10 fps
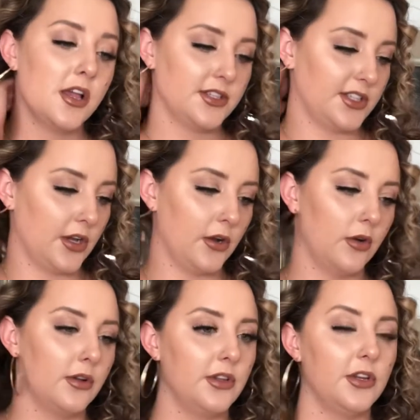
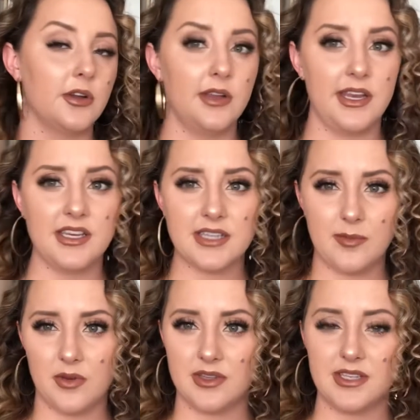So anytime
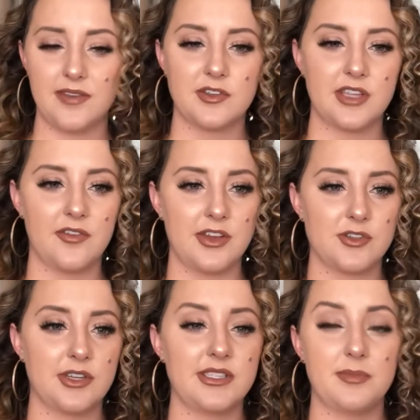you can save yourself
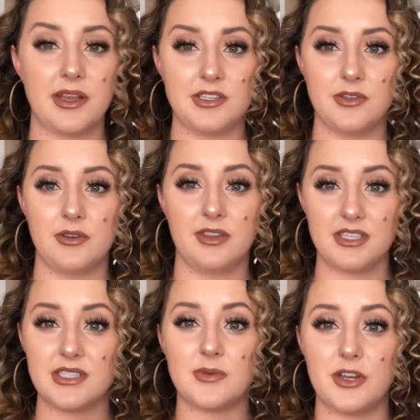interest by
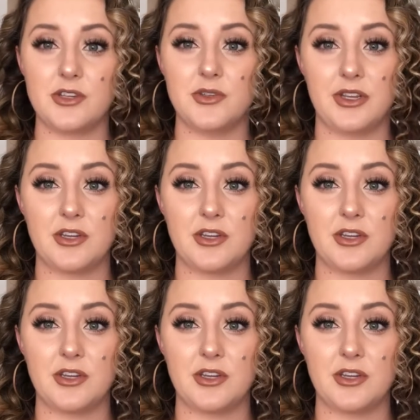this is what you're doing.